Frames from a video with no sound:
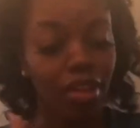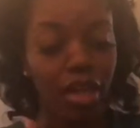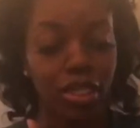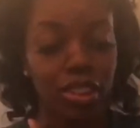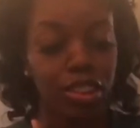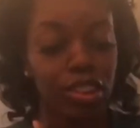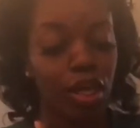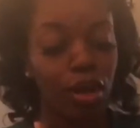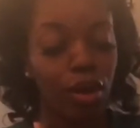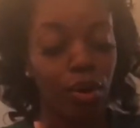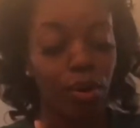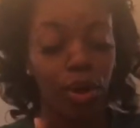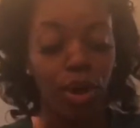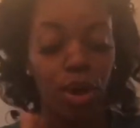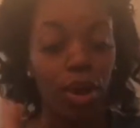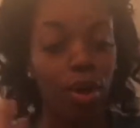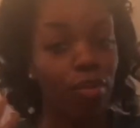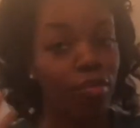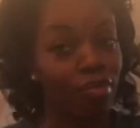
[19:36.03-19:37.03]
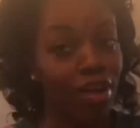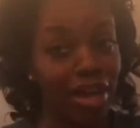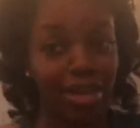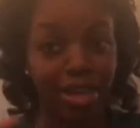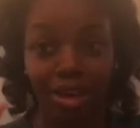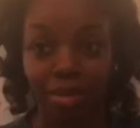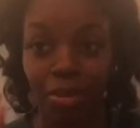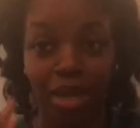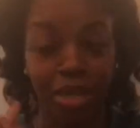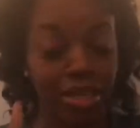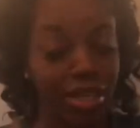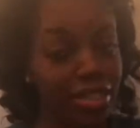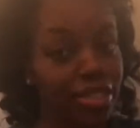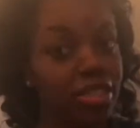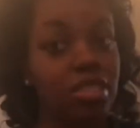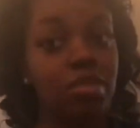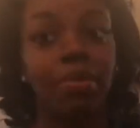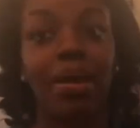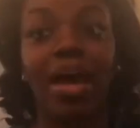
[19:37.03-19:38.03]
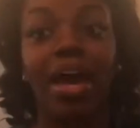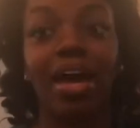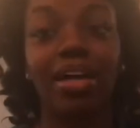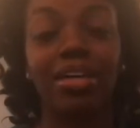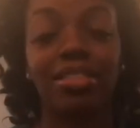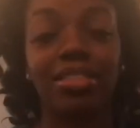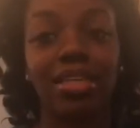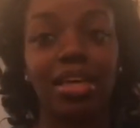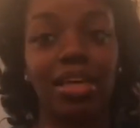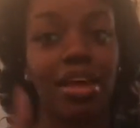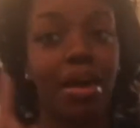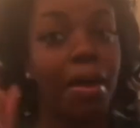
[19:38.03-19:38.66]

So right now my lunch is packed.